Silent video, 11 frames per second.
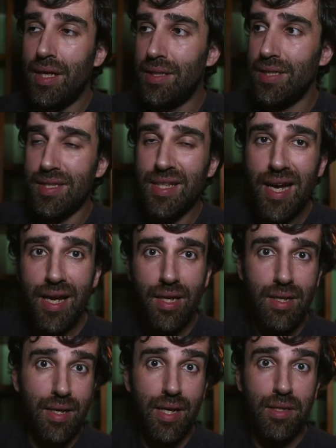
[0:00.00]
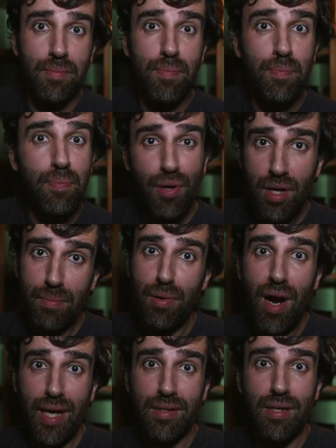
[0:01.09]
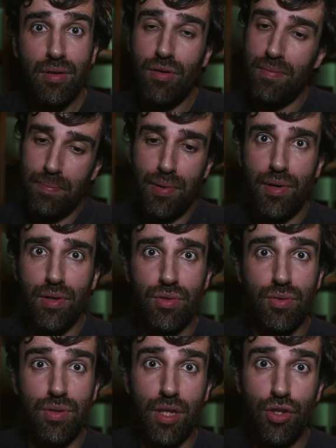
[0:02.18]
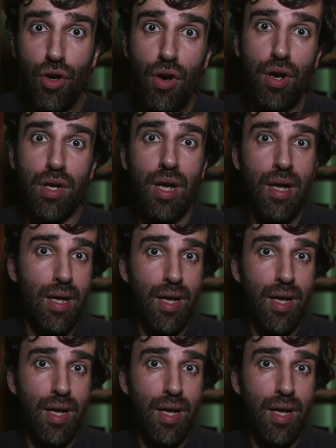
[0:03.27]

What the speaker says: the sky can get pretty bright compared to the dark